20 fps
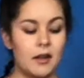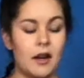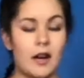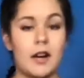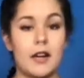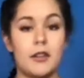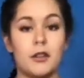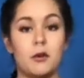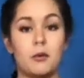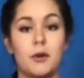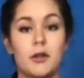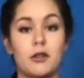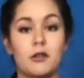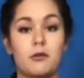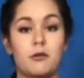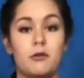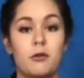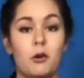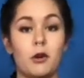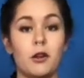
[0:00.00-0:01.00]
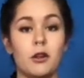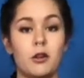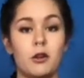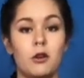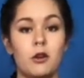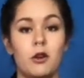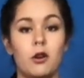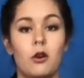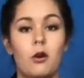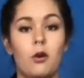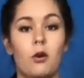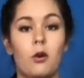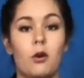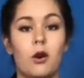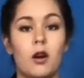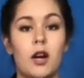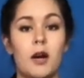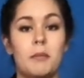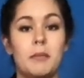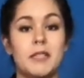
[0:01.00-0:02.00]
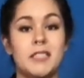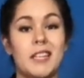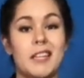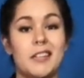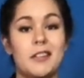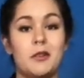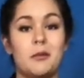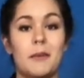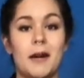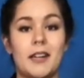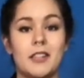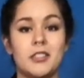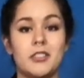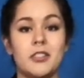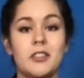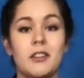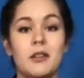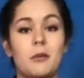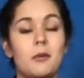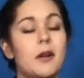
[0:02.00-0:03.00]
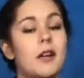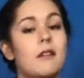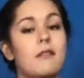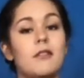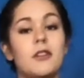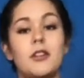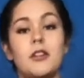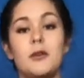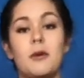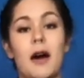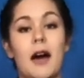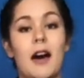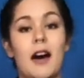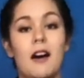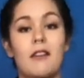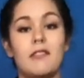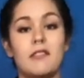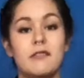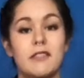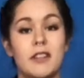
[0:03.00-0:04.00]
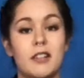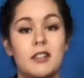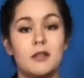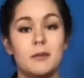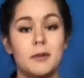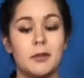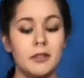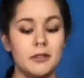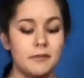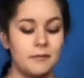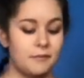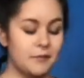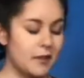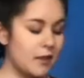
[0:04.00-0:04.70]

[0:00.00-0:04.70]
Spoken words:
either with a fork or a potato masher, whatever you have available.